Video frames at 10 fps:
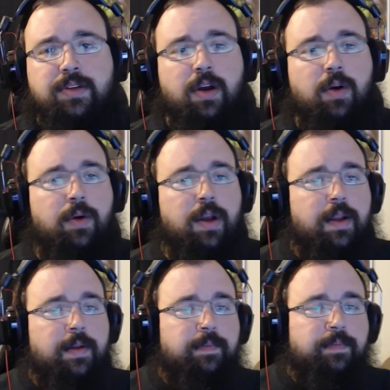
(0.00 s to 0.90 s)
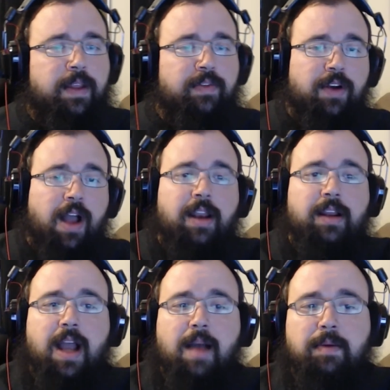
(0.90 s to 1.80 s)
So if you're not
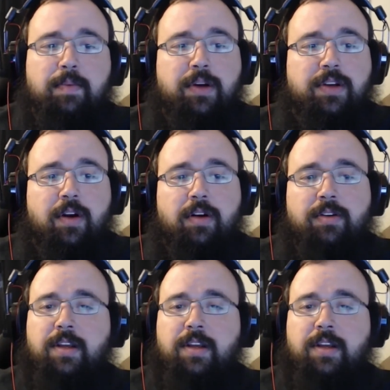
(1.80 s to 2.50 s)
a comic book nerd,